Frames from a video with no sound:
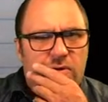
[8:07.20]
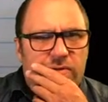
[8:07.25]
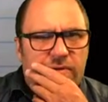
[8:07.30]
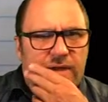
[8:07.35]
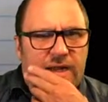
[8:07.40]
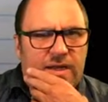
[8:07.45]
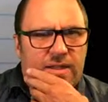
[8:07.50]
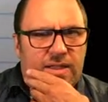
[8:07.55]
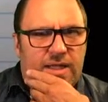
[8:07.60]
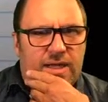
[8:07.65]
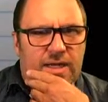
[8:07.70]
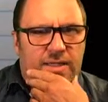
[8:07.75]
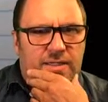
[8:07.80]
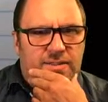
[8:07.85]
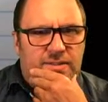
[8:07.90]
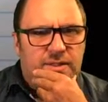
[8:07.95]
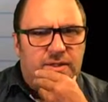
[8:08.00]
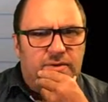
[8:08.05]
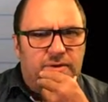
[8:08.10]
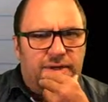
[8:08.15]
a lot of
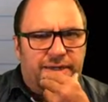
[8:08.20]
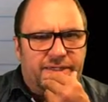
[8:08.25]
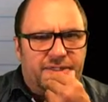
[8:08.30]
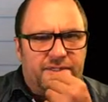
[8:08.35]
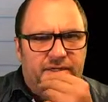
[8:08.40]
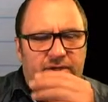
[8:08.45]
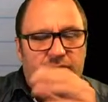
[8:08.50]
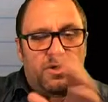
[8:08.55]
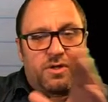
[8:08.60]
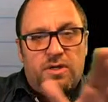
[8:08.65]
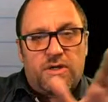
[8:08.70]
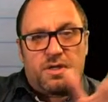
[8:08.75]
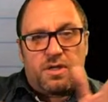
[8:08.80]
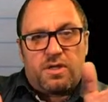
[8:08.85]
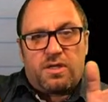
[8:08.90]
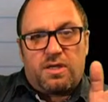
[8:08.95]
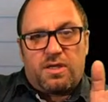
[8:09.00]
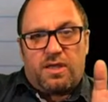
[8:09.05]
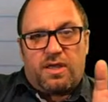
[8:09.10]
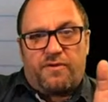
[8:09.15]
acceleration.
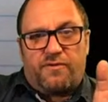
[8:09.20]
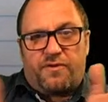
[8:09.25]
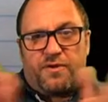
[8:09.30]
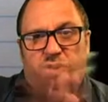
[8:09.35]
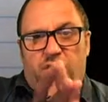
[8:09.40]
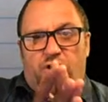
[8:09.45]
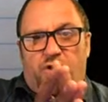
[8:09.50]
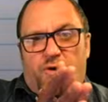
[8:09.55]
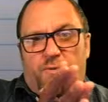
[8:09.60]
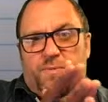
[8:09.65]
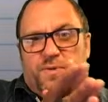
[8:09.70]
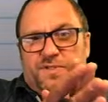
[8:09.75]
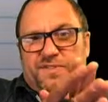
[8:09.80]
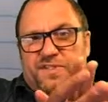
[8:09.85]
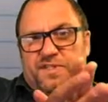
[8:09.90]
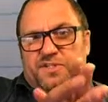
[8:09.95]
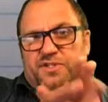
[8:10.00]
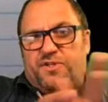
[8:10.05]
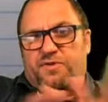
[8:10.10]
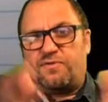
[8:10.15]
If you know a
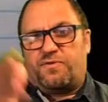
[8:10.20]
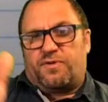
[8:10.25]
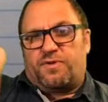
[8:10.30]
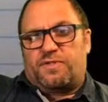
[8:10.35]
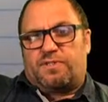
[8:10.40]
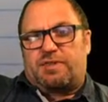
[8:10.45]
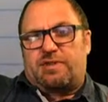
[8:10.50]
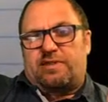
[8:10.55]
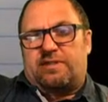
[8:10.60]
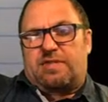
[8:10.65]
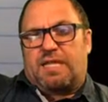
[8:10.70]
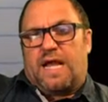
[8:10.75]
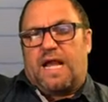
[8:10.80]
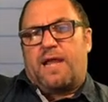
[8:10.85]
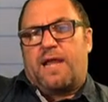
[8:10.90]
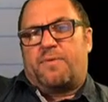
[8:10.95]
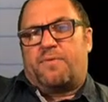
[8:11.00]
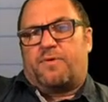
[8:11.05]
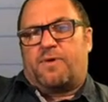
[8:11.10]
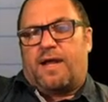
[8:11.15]
position versus
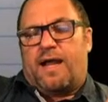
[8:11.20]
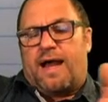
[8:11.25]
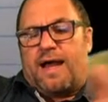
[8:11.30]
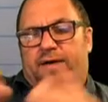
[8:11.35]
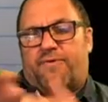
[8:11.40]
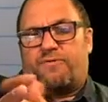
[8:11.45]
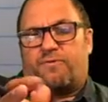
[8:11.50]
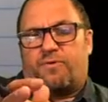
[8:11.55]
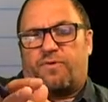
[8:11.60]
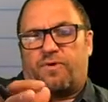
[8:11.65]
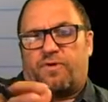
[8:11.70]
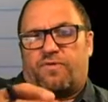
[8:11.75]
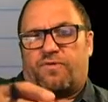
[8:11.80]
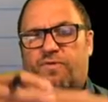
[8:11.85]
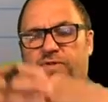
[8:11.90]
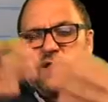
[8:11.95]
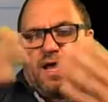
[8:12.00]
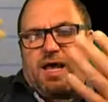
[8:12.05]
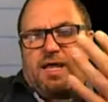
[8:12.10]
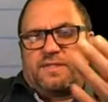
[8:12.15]
time graph, or a
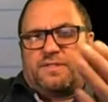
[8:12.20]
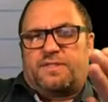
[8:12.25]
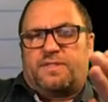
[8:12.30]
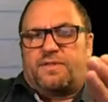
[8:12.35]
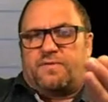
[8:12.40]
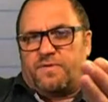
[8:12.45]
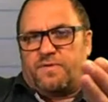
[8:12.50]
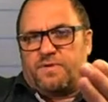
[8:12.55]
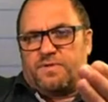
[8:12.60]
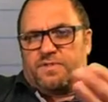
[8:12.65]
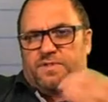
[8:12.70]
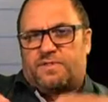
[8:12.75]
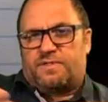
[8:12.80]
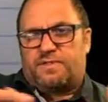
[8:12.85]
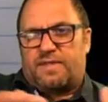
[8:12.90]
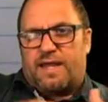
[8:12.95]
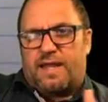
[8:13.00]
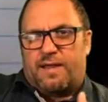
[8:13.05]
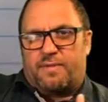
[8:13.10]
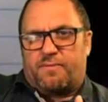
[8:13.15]
velocity versus
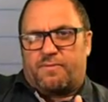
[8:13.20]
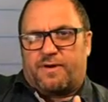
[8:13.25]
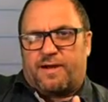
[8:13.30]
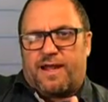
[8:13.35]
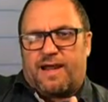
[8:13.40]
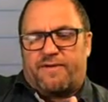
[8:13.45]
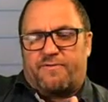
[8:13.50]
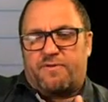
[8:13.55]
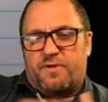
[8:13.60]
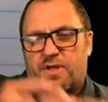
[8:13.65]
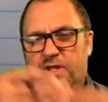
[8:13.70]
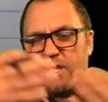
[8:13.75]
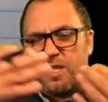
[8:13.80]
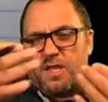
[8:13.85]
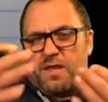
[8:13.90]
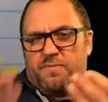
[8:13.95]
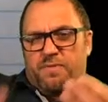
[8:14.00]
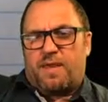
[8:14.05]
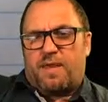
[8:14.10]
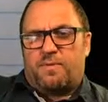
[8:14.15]
time graph,
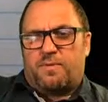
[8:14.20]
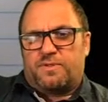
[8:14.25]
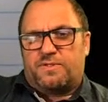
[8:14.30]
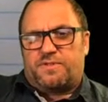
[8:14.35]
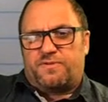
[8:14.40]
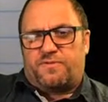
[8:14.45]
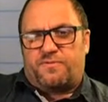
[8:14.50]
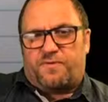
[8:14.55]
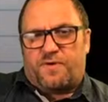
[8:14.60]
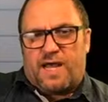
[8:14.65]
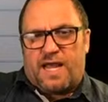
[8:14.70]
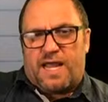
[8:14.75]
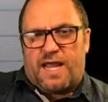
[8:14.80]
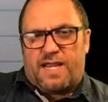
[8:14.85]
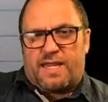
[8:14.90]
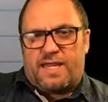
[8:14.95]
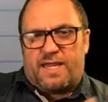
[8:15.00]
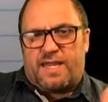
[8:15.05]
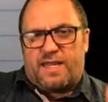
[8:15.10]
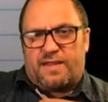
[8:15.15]
be able to
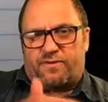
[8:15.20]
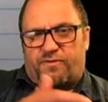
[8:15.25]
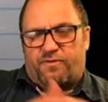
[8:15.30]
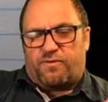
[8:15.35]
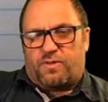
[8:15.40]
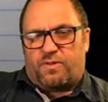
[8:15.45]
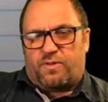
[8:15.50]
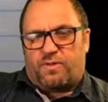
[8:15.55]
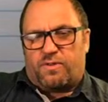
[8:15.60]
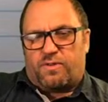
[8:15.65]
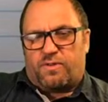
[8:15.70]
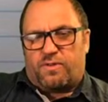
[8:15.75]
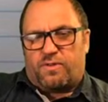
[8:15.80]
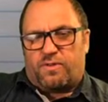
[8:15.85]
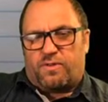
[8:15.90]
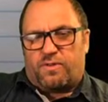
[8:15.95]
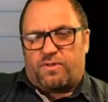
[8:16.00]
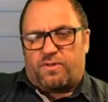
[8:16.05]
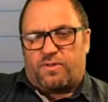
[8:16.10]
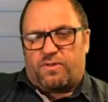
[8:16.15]
find its
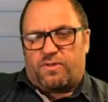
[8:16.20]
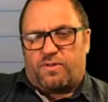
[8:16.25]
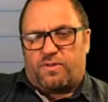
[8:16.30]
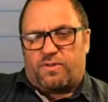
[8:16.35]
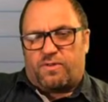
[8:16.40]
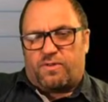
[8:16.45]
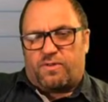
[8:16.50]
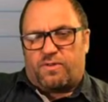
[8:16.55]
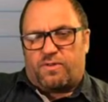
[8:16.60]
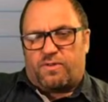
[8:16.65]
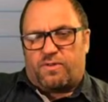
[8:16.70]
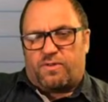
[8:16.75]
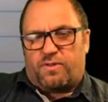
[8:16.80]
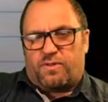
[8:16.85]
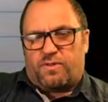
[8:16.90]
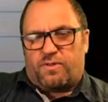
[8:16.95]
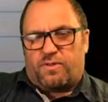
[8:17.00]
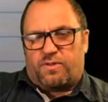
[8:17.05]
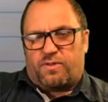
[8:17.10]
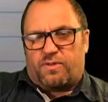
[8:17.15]
velocity or
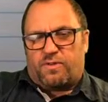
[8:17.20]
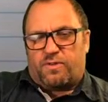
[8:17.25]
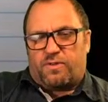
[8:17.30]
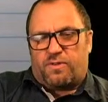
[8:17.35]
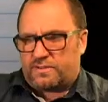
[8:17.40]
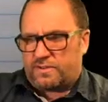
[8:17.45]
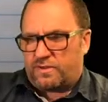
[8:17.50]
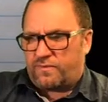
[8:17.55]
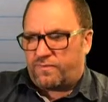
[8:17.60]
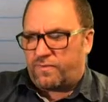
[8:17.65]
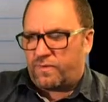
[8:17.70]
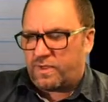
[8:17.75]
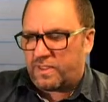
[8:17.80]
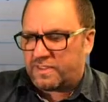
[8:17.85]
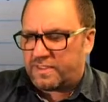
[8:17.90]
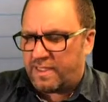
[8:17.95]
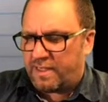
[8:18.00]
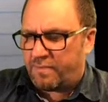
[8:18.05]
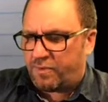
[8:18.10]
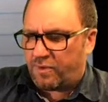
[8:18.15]
acceleration. So for
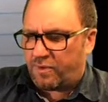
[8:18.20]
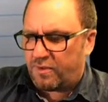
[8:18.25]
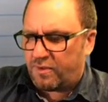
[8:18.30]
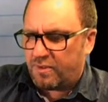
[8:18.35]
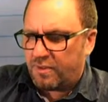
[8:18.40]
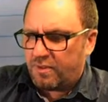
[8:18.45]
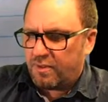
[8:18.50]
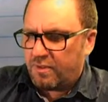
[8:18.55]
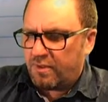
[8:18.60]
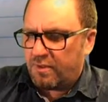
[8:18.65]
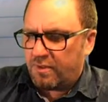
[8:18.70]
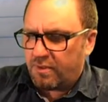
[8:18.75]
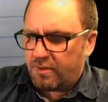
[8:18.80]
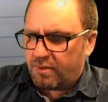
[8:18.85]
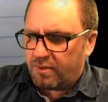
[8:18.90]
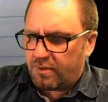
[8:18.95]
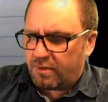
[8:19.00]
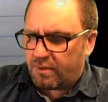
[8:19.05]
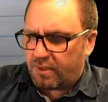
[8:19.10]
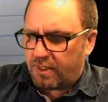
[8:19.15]
example,
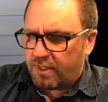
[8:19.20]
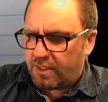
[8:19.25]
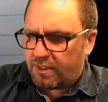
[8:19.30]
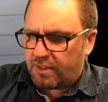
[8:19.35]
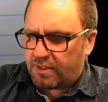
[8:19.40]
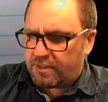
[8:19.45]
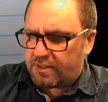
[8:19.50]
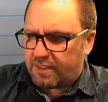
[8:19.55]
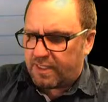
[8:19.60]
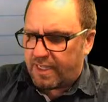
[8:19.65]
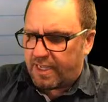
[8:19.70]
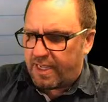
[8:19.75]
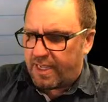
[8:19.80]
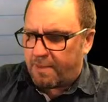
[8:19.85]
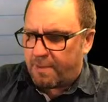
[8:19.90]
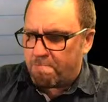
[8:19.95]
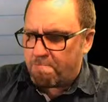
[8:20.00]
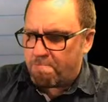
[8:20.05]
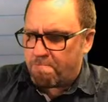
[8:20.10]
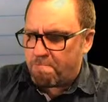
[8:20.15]
let's
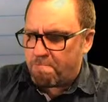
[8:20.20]
say,